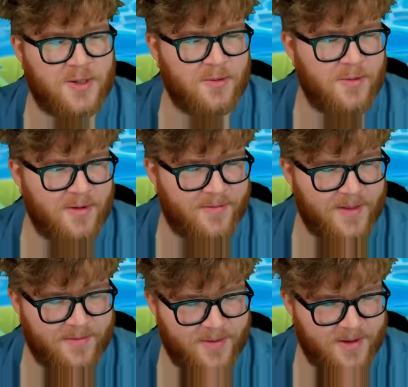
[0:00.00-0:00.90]
through
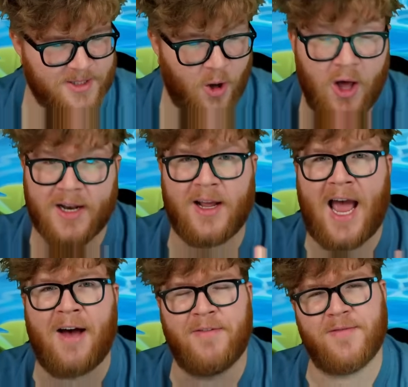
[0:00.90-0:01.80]
the taunt
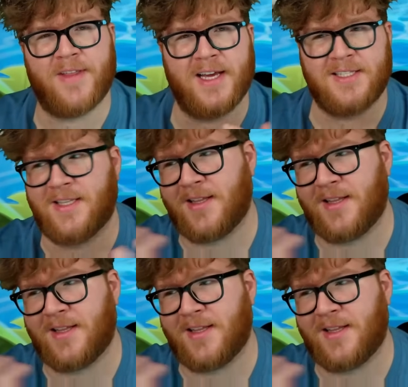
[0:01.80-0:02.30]
half of this,